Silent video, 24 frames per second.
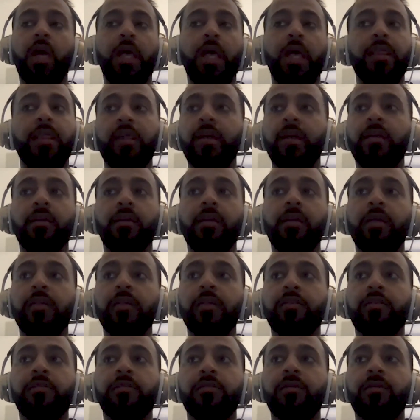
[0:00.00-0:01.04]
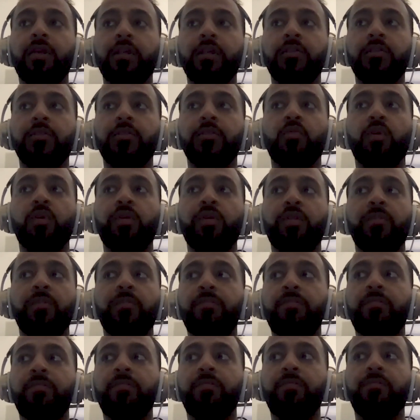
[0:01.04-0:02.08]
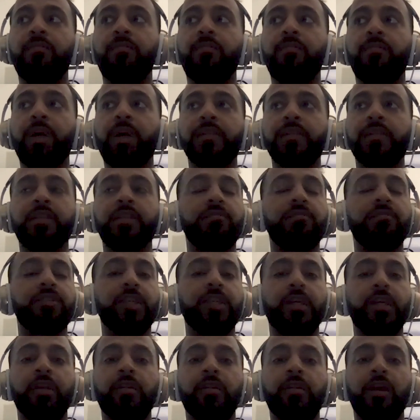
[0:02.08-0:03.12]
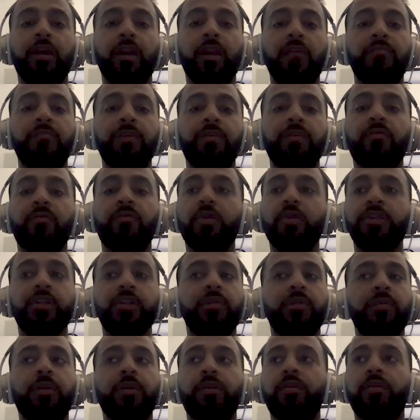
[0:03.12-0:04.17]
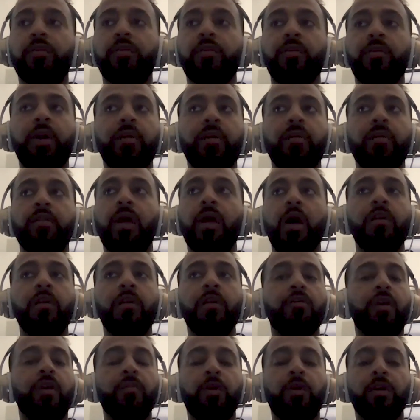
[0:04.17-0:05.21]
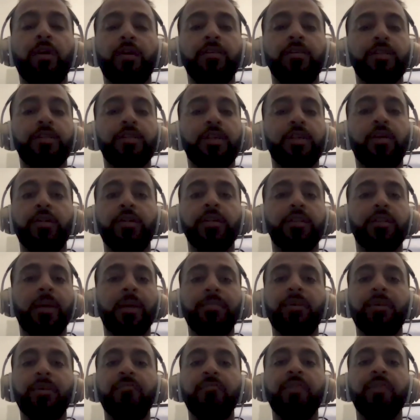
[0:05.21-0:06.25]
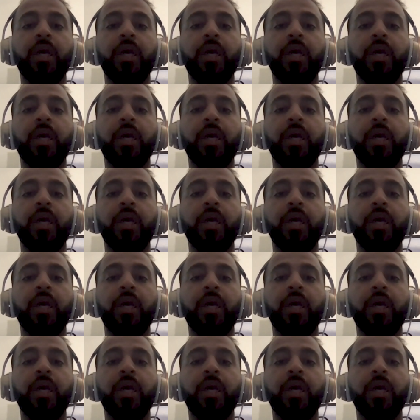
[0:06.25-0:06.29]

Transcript: I think it's one of the best I've seen, and I've been fortunate to be around a lot of great marketers at all the stops I've